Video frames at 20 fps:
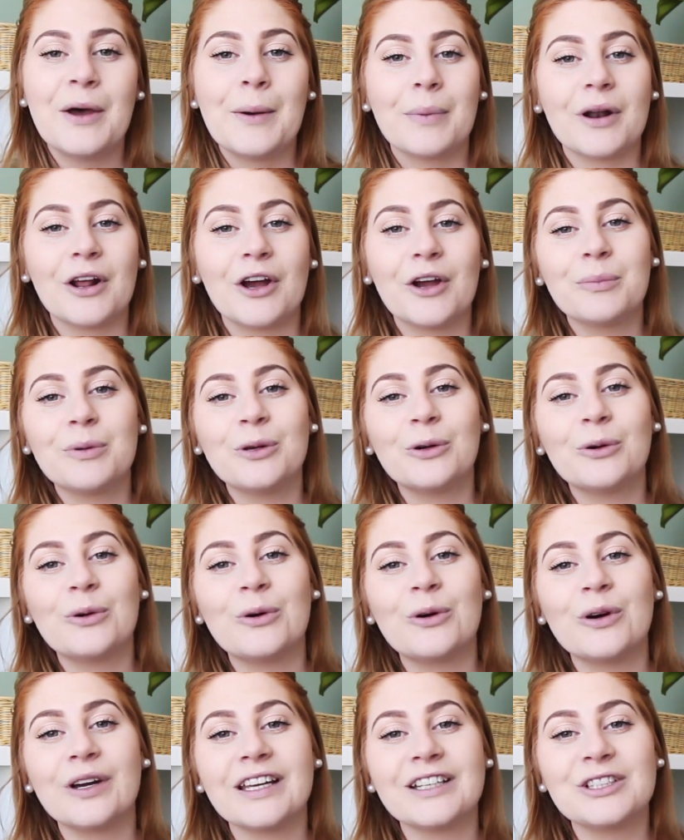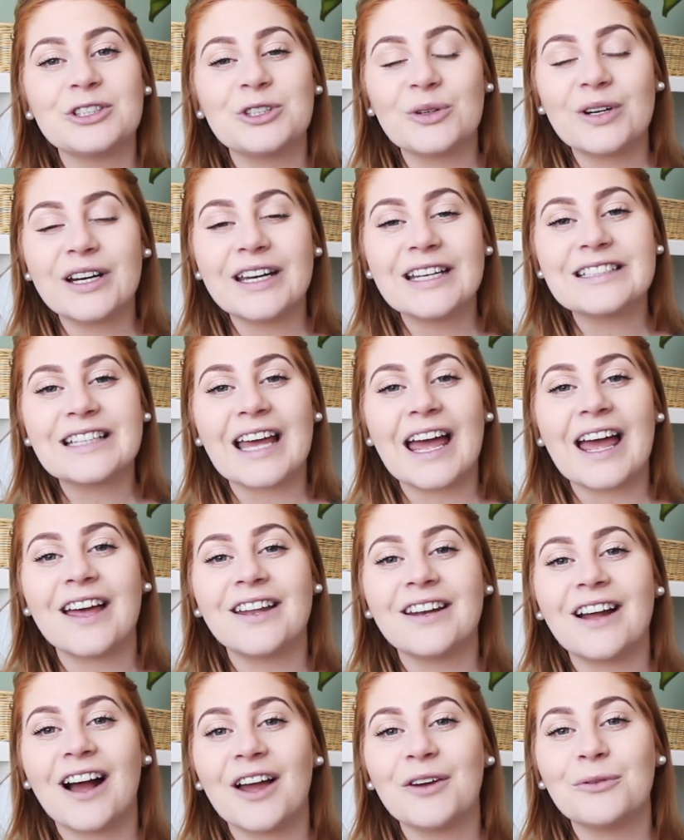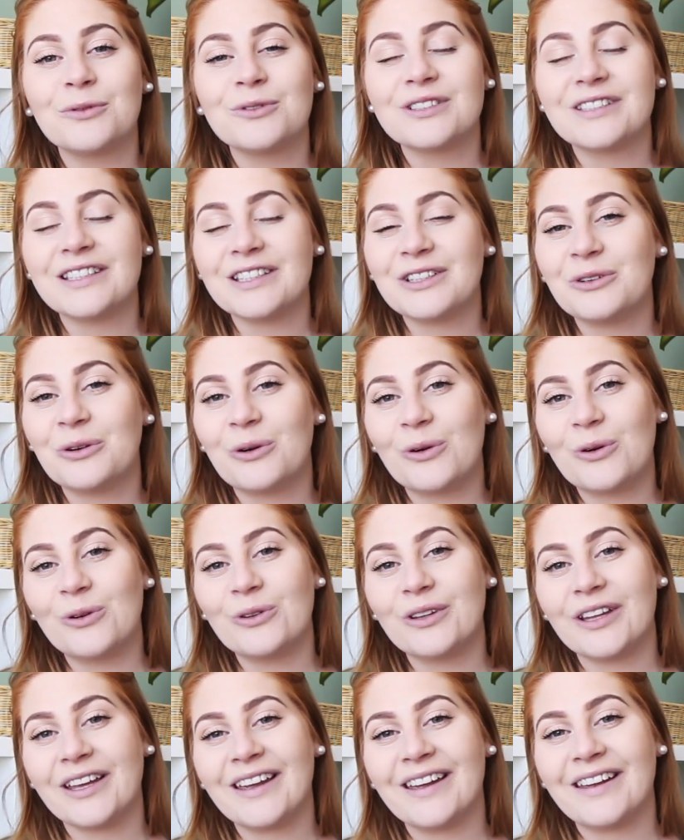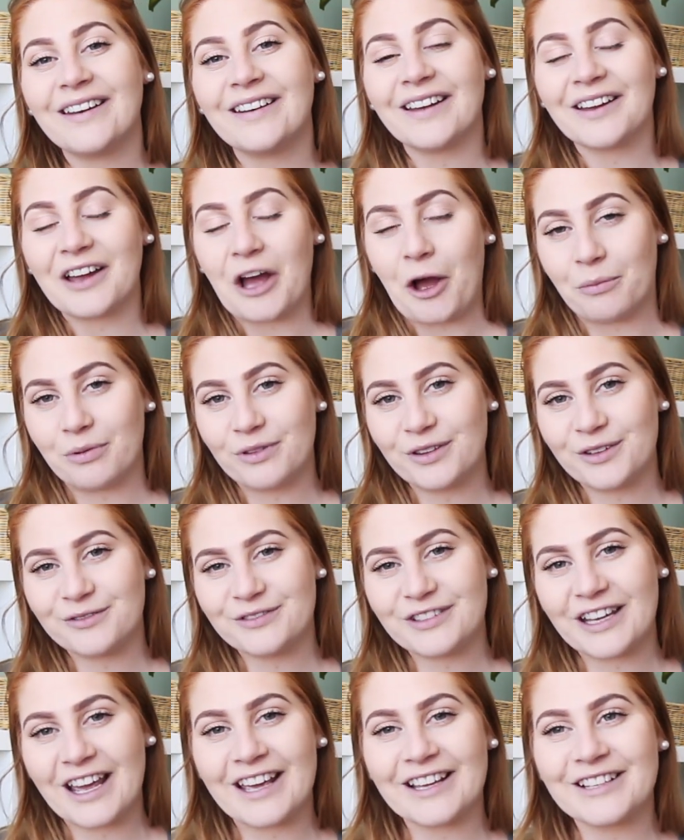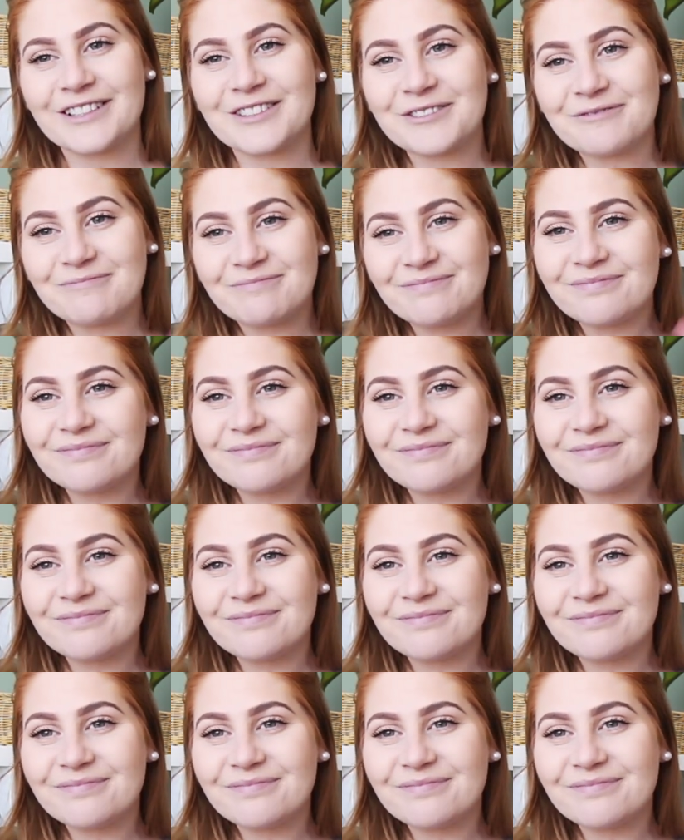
But I hope you all enjoyed and I will see you all in a couple of days.